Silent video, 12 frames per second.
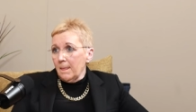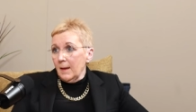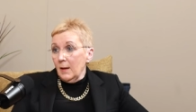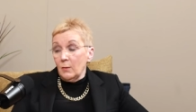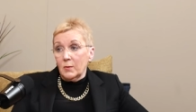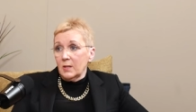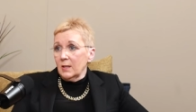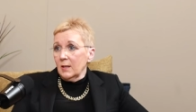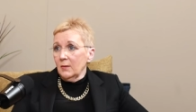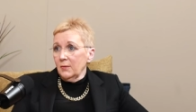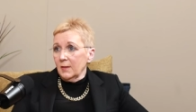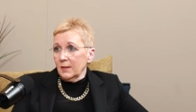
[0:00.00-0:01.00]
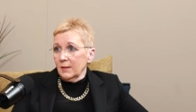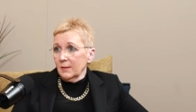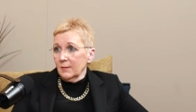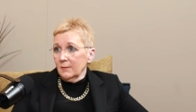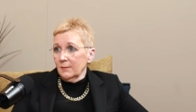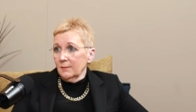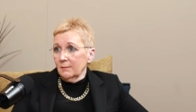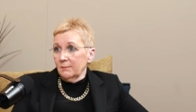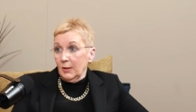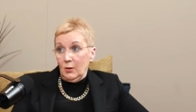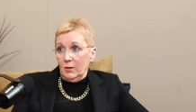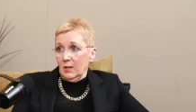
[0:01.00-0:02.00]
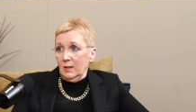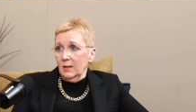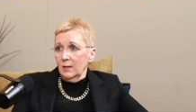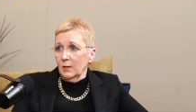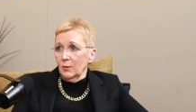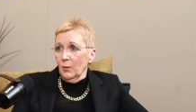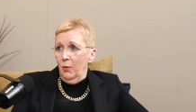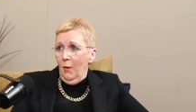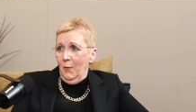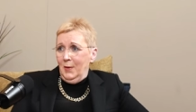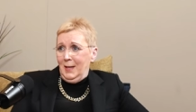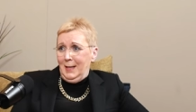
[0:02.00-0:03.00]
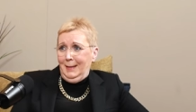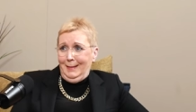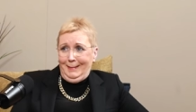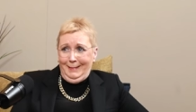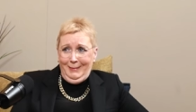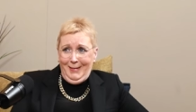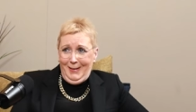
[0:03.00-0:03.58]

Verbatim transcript: it was terrific, because I didn't know what I